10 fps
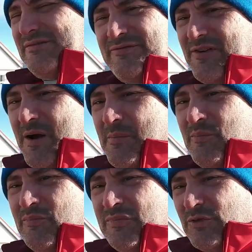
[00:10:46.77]

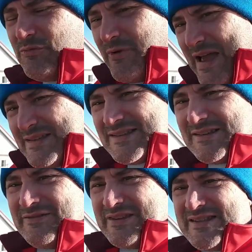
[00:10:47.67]
from the rest
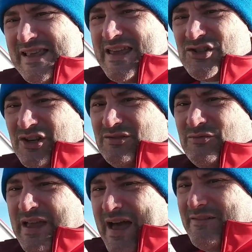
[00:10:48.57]
of the station.
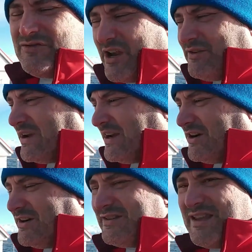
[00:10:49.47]
We have
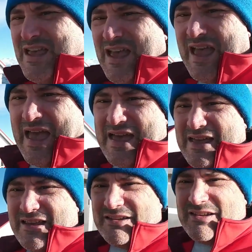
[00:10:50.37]
generators,
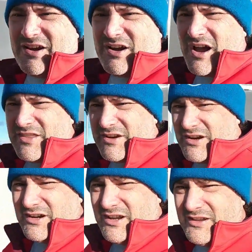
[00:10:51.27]
and there are
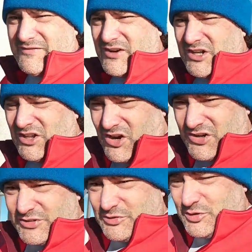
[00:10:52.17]
other very
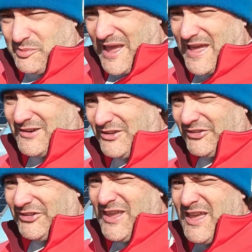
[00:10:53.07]
large solar
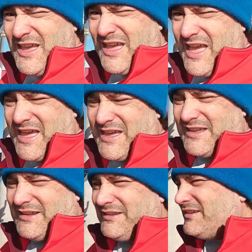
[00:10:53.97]
panels
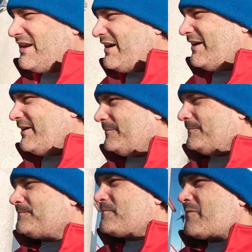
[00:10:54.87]
and
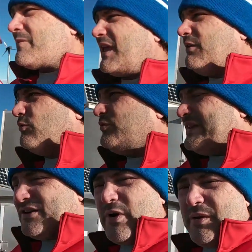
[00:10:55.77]

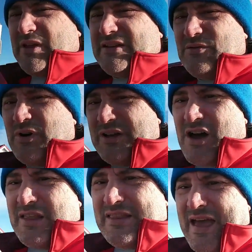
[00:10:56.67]
wind equipment and
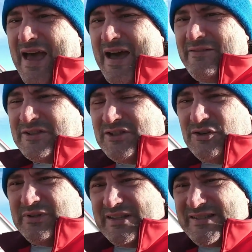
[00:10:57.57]
whatnot that have to
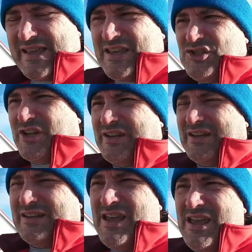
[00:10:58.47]
do with the station
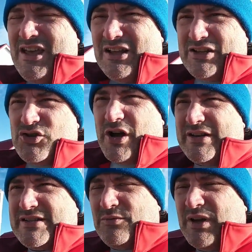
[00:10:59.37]
and
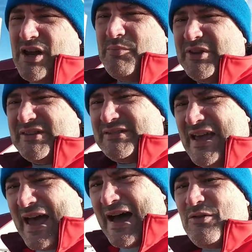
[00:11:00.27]
electronics and whatnot, but the
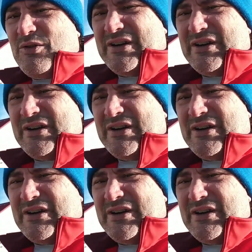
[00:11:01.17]
tower